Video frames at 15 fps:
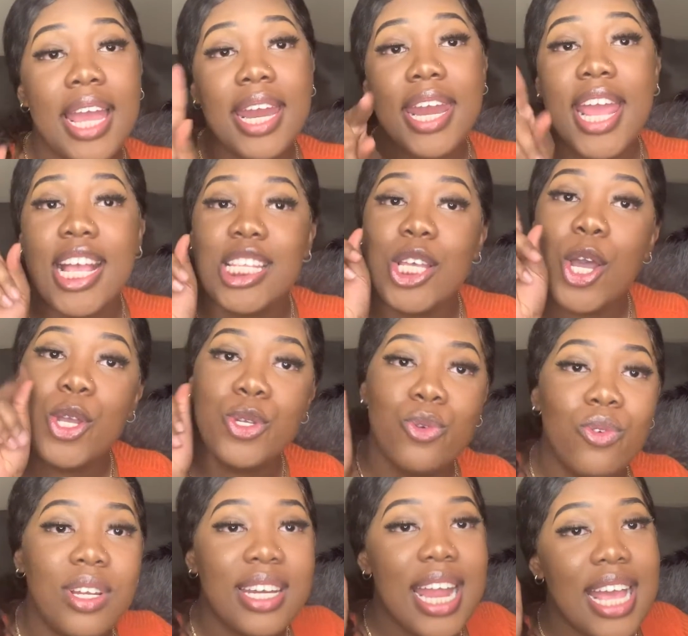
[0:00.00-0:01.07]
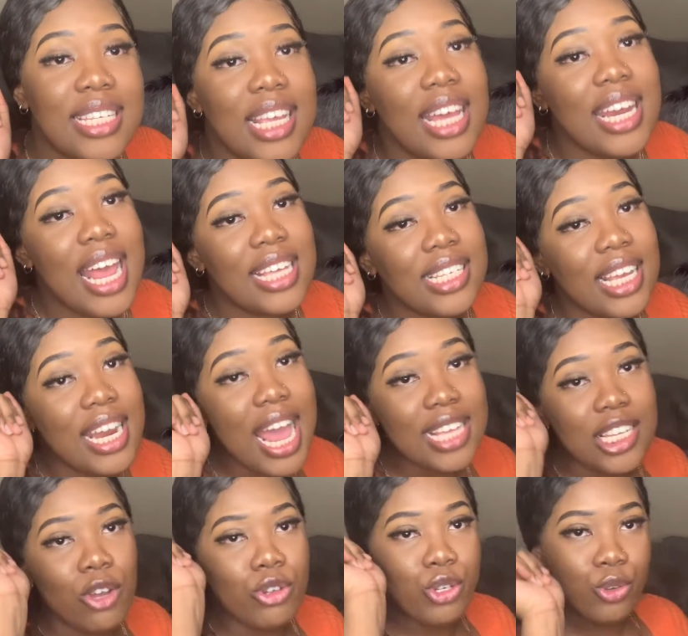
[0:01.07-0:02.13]
That's on you. That's a, that's a,
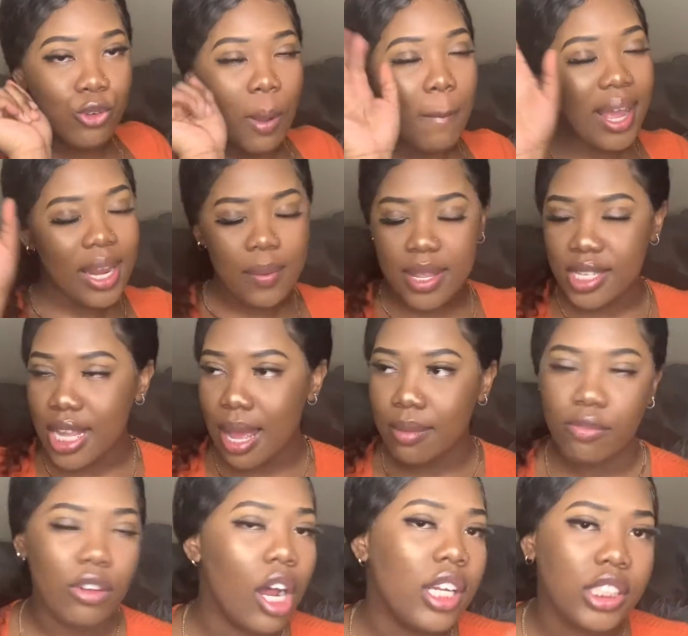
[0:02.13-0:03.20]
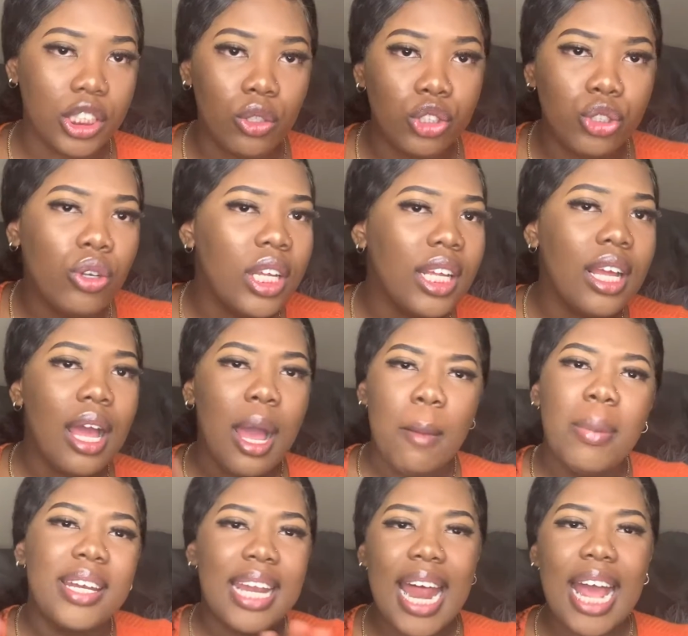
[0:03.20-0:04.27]
that's on you. But anyways, yeah. Honestly, though, truly.
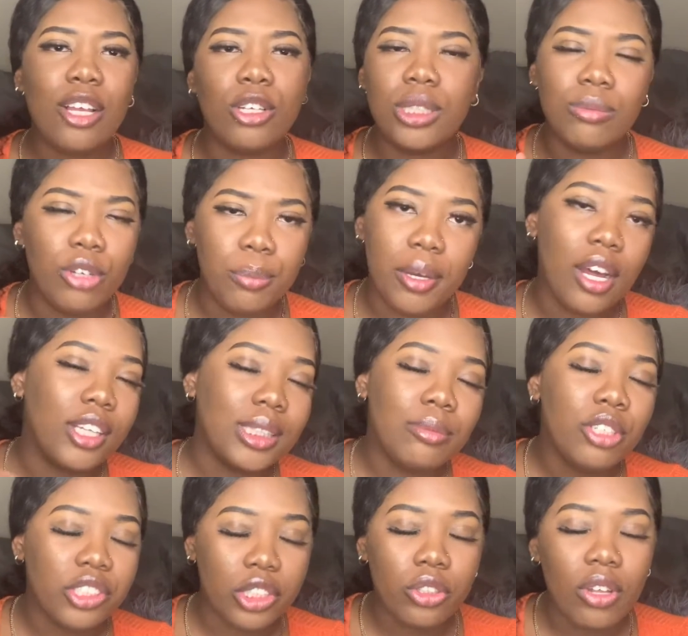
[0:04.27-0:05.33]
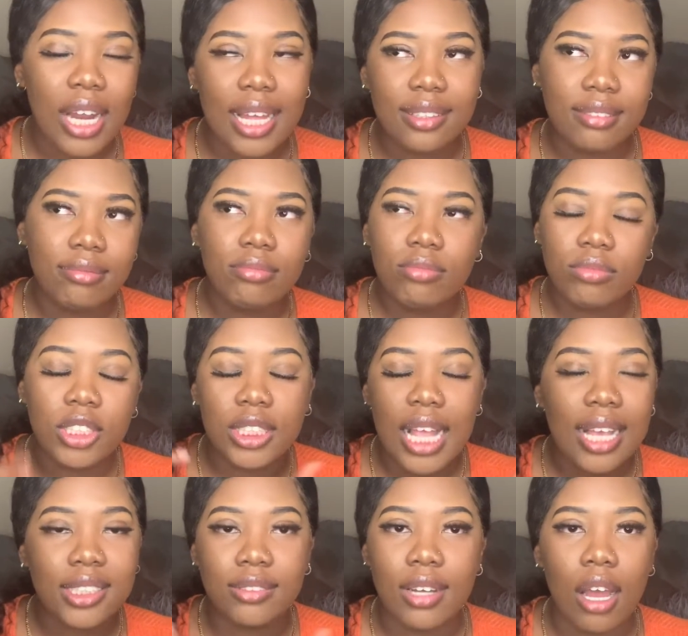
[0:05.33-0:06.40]
But that also, but also, real shit though. Like, just
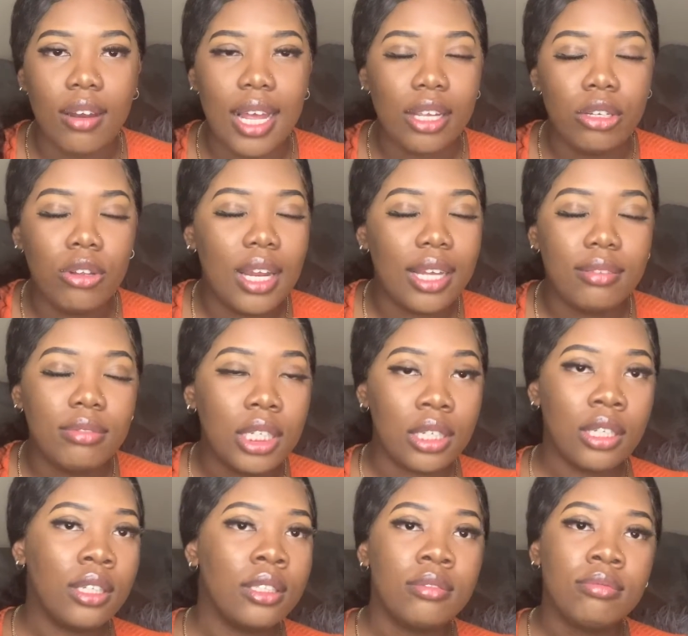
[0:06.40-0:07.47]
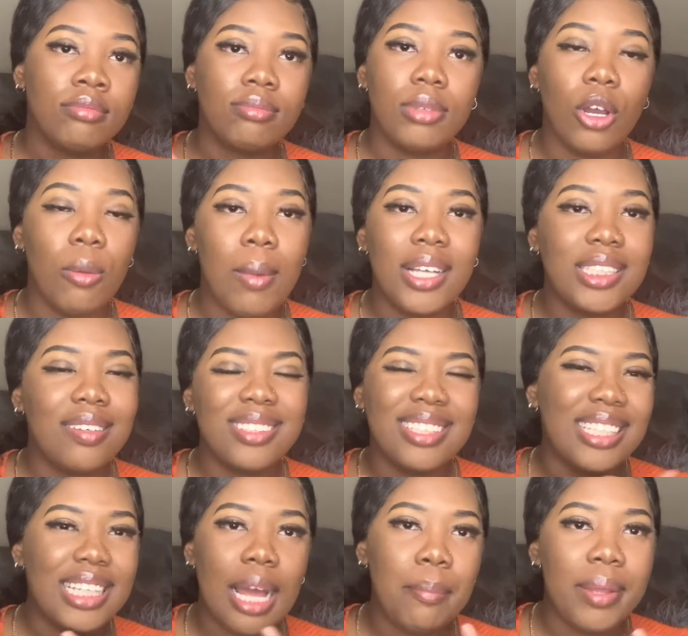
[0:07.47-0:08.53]
acting out. Like, you know, like, bro, my school is
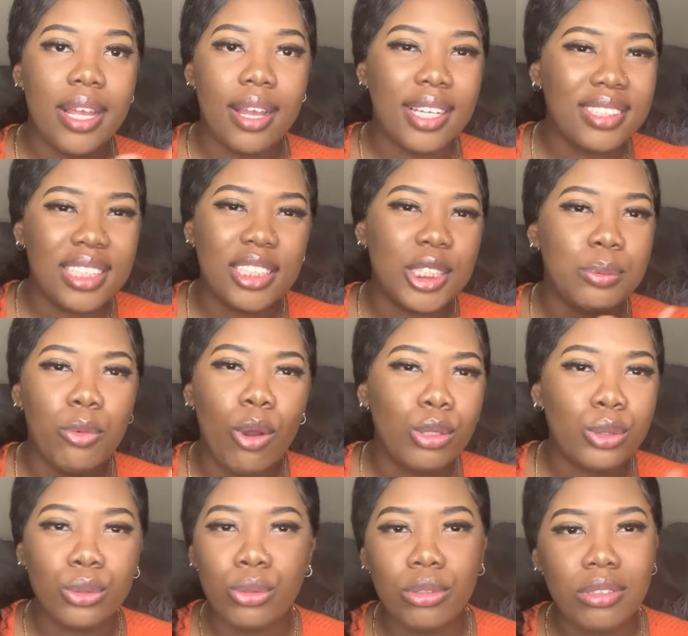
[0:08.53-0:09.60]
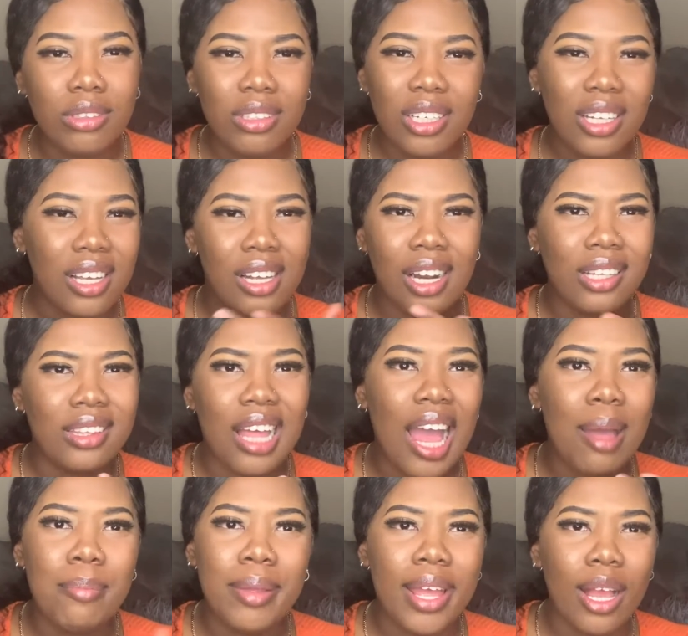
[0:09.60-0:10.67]
not that big. It's, it's a small school. It ain't
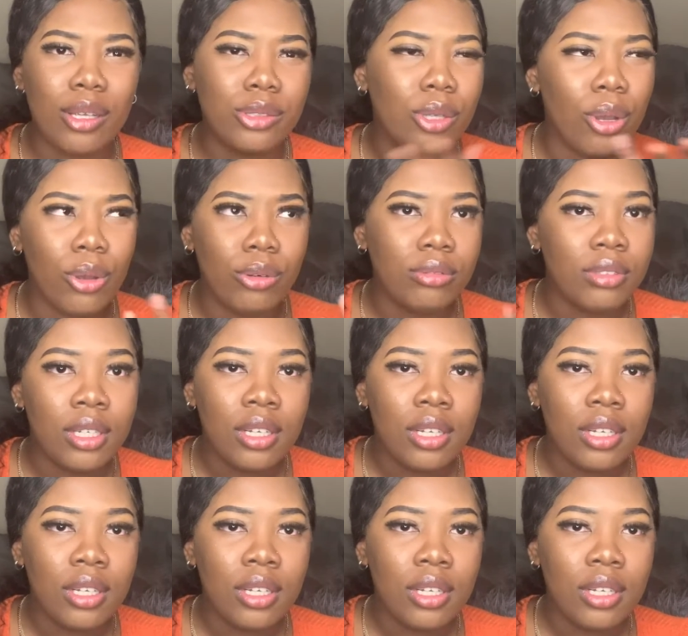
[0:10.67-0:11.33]
that big. So,